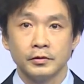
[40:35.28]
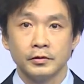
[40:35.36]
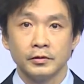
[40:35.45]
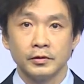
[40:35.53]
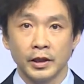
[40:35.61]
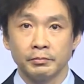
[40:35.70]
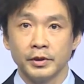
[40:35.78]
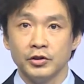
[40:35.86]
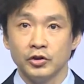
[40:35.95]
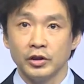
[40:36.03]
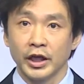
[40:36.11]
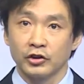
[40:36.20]
like
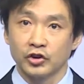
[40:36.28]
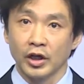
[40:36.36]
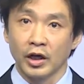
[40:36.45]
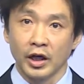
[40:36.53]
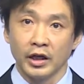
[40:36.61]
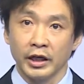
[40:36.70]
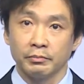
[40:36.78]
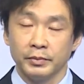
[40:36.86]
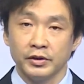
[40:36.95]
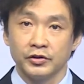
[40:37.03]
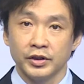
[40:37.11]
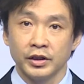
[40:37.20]
Beijing, like Shanghai, like
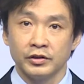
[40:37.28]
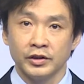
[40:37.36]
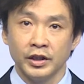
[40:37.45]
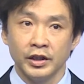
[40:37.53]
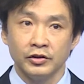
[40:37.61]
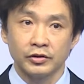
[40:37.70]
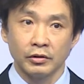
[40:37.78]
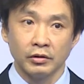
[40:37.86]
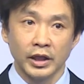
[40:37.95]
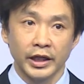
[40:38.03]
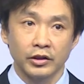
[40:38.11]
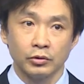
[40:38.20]
big cities, or
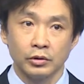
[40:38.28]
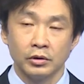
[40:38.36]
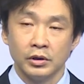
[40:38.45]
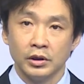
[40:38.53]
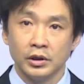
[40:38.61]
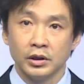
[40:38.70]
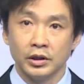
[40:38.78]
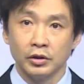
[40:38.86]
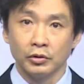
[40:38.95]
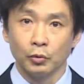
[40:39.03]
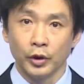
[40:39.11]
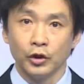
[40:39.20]
like
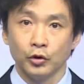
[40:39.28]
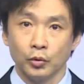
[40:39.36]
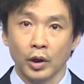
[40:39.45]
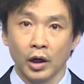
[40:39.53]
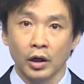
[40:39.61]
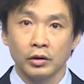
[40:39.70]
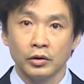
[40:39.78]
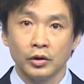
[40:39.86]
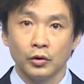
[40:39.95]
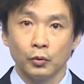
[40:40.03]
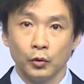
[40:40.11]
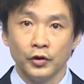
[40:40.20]
where you are,
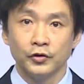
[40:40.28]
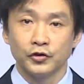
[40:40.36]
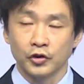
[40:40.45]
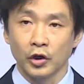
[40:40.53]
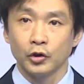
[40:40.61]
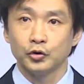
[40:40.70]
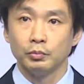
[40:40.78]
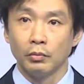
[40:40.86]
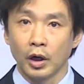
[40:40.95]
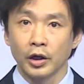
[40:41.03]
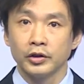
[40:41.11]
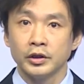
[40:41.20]
with such
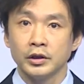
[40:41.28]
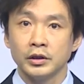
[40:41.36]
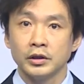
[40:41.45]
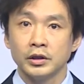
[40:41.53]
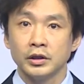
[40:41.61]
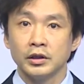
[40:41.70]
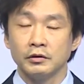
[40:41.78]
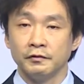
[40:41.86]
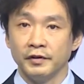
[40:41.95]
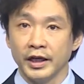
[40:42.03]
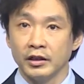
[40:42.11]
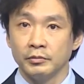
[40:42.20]
modern,
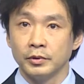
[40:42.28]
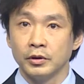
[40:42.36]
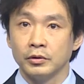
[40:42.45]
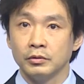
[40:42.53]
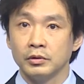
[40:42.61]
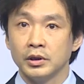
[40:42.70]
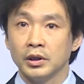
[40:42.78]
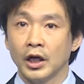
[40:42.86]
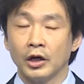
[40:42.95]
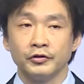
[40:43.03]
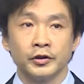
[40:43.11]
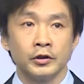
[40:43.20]
available
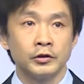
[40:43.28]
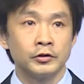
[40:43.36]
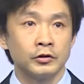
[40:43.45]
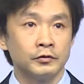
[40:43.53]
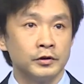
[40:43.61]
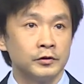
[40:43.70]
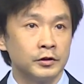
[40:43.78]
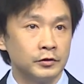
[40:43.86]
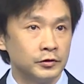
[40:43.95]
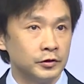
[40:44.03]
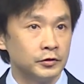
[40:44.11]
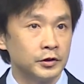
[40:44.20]
healthcare service
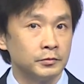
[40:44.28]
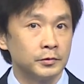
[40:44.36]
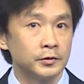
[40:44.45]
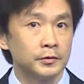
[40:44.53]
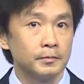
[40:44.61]
systems.